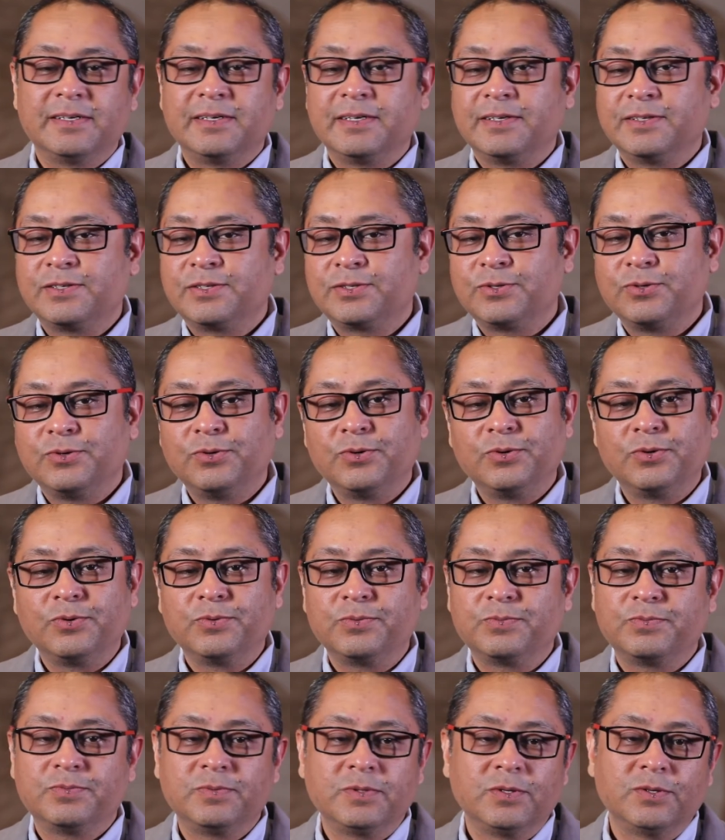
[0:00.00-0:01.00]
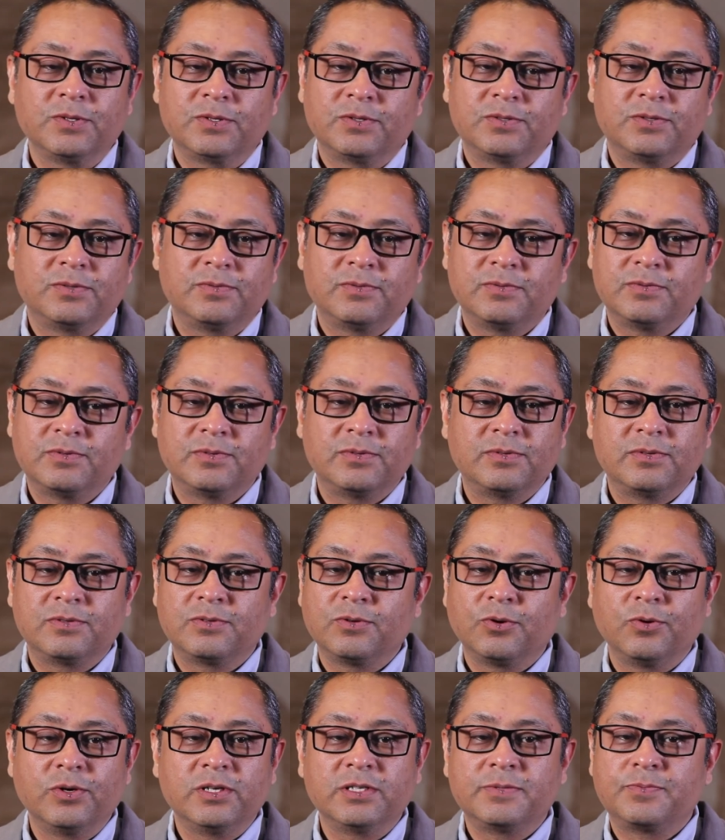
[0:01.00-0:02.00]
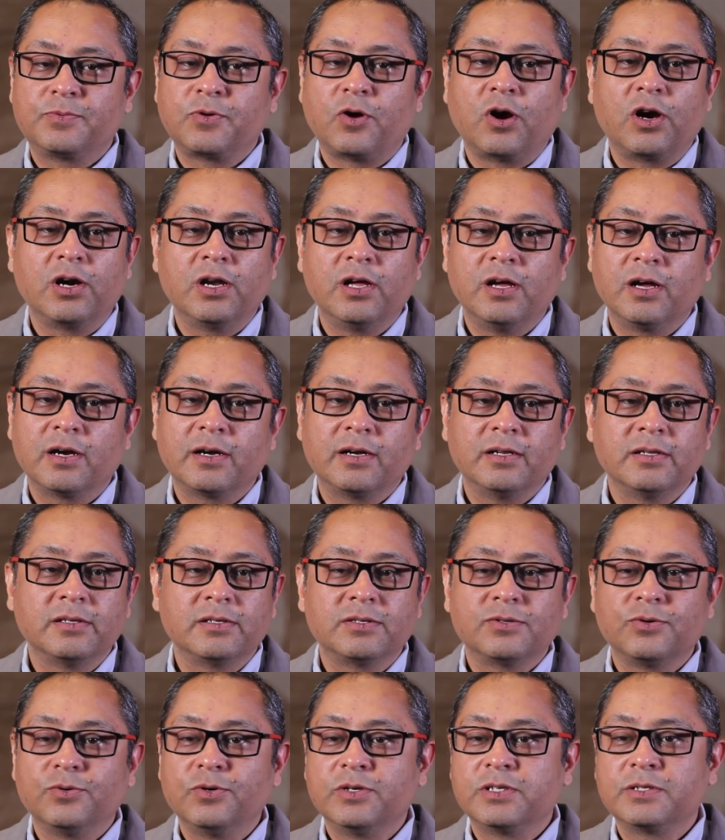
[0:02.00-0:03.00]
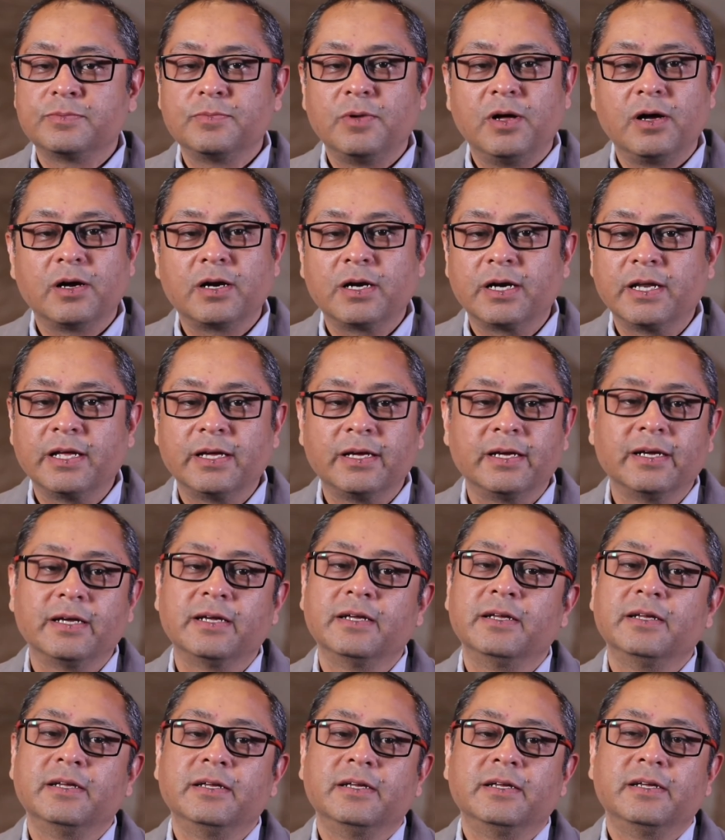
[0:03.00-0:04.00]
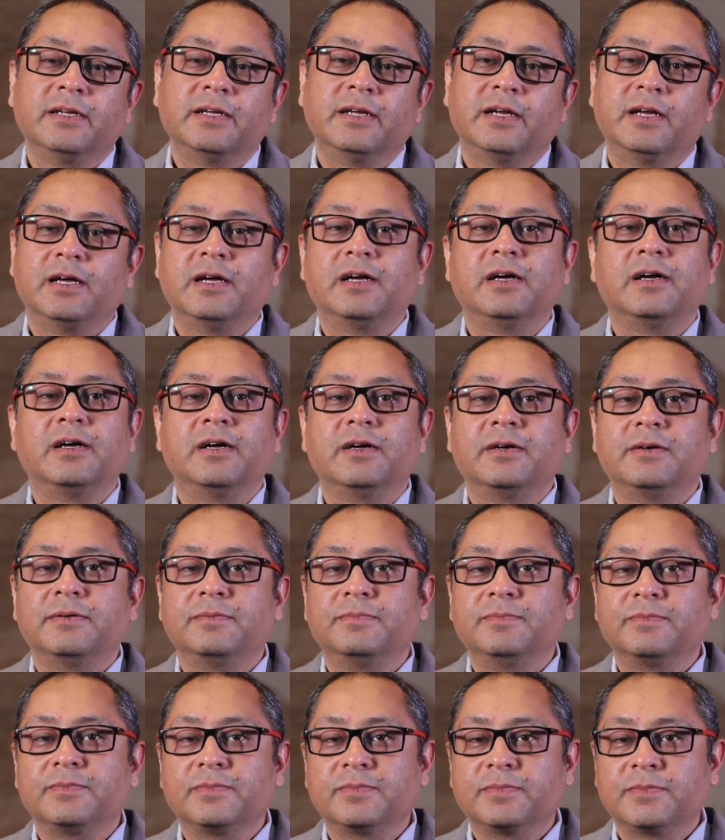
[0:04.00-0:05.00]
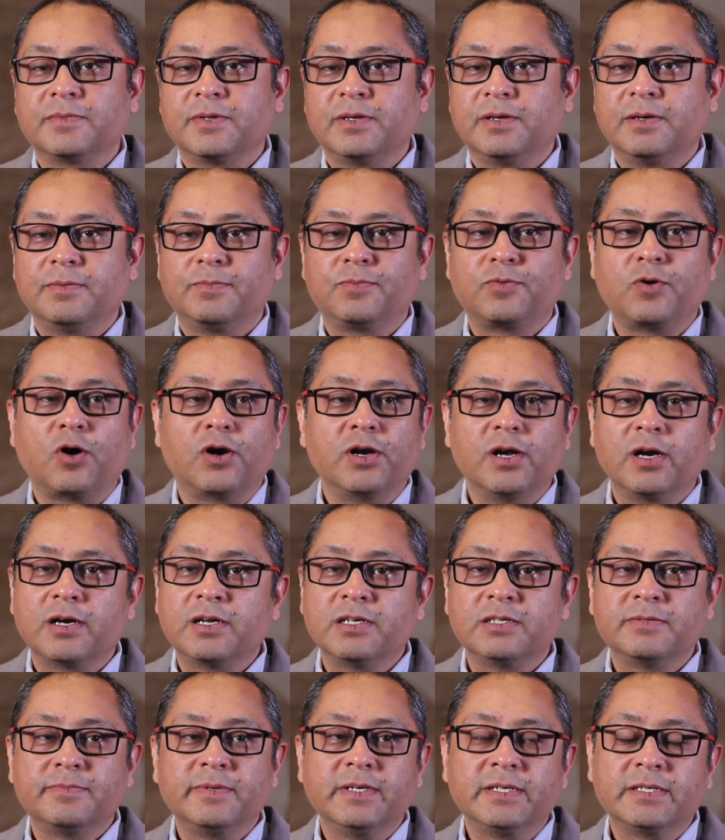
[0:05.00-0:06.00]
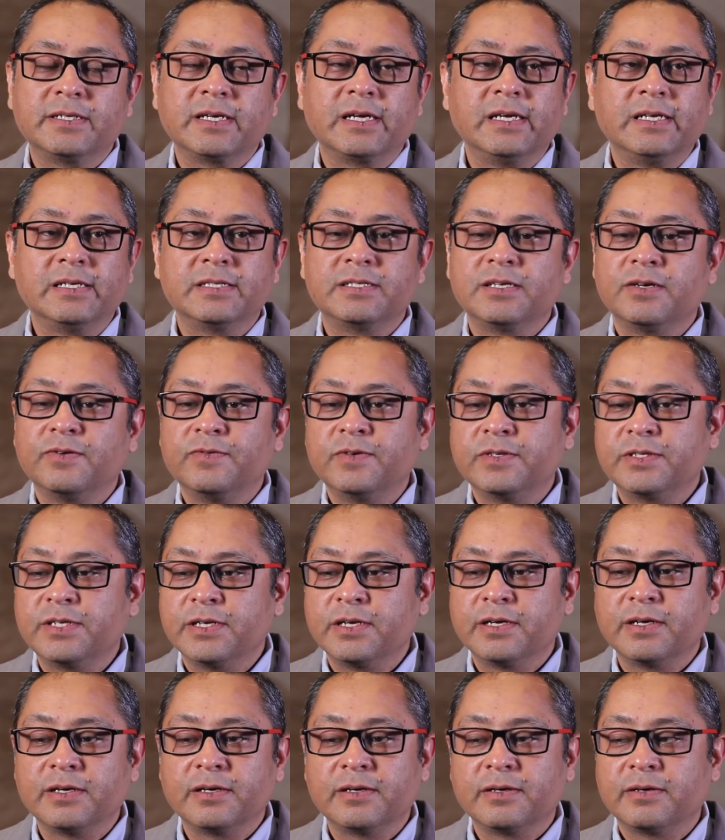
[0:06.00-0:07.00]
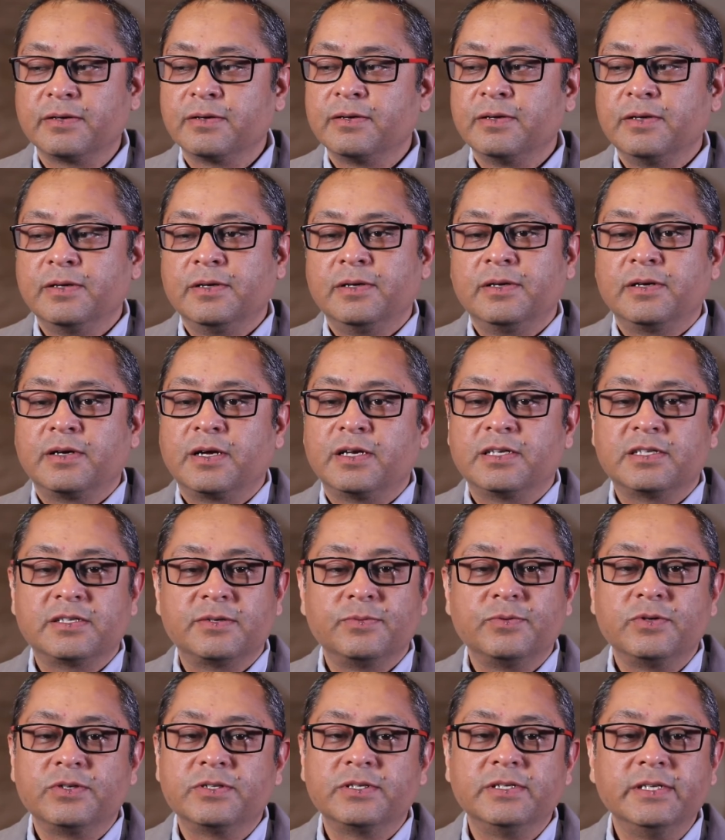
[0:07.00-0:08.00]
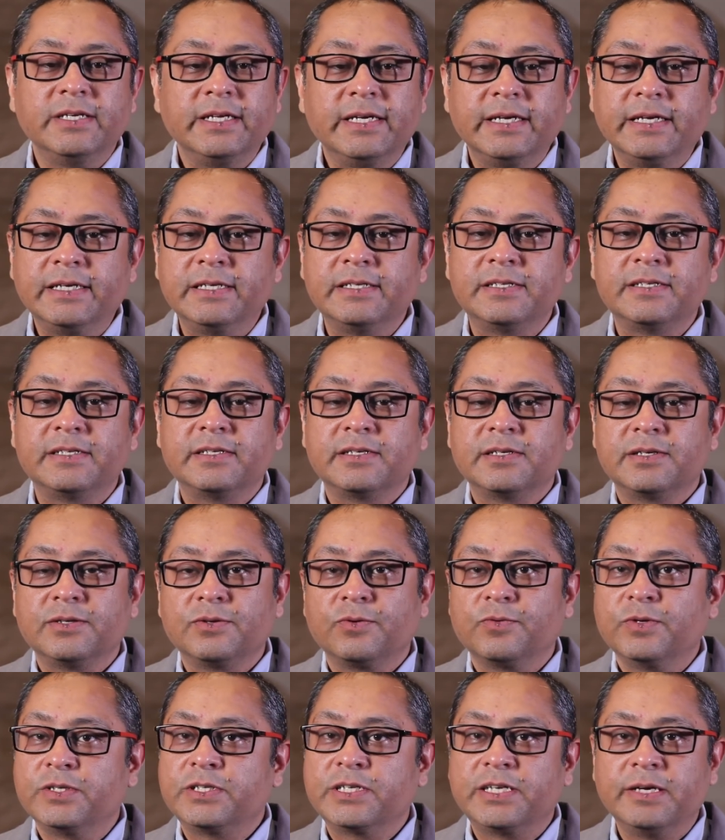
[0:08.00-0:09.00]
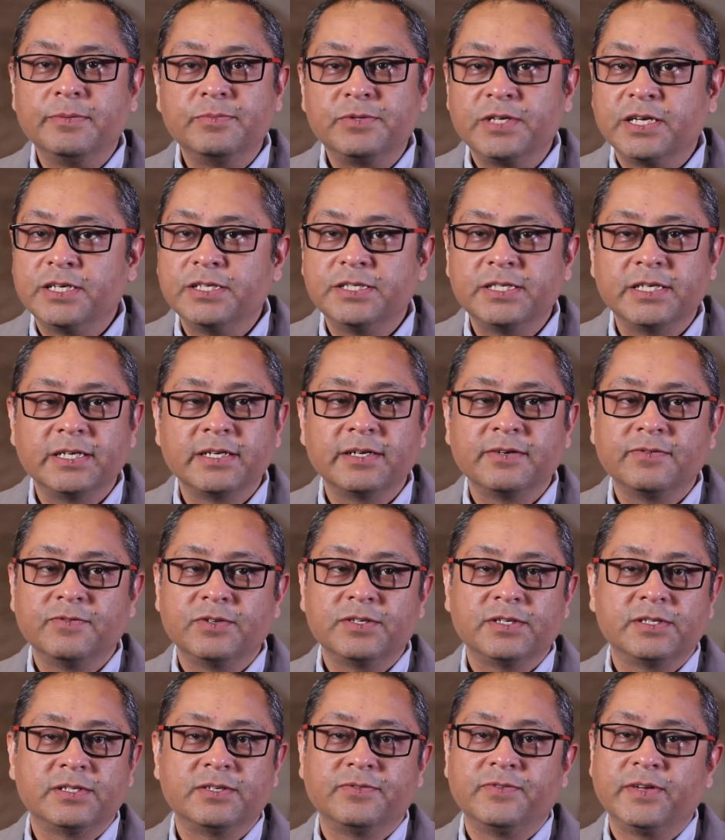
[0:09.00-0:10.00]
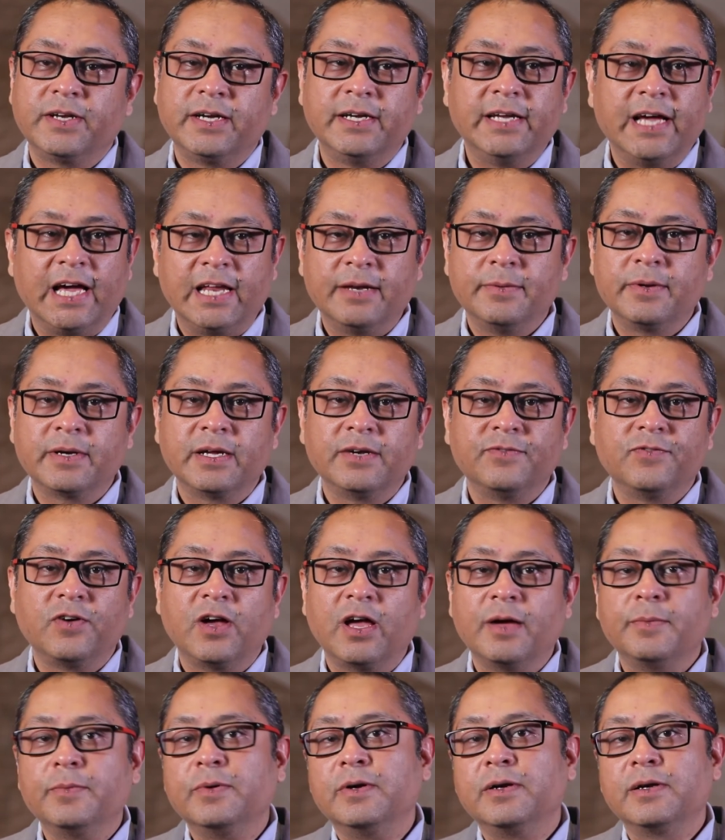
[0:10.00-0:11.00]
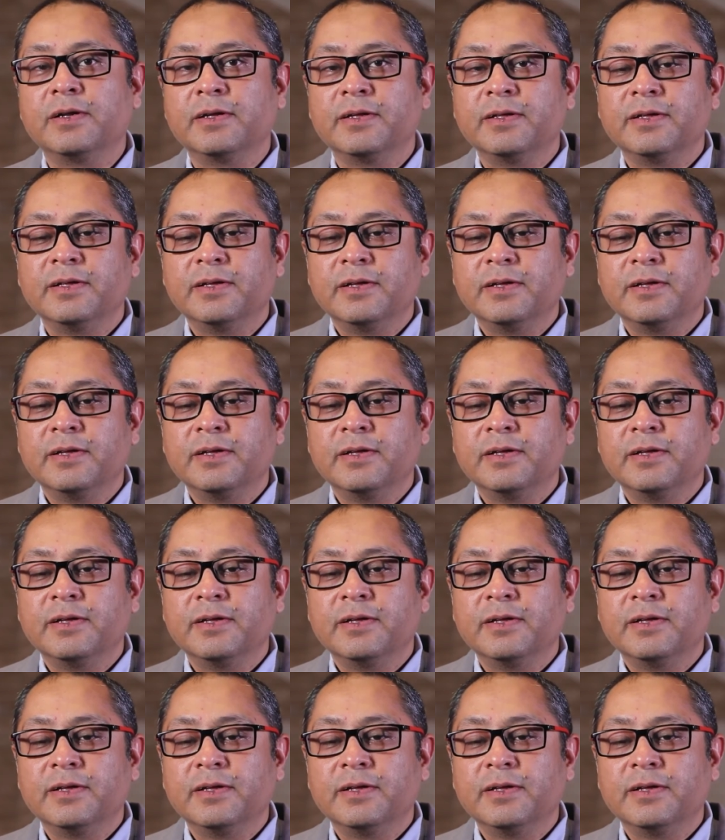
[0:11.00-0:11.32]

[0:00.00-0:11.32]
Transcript: So is product and so is marketing. Product is basically servicing customers' needs, which keep changing, which is a very dynamic environment.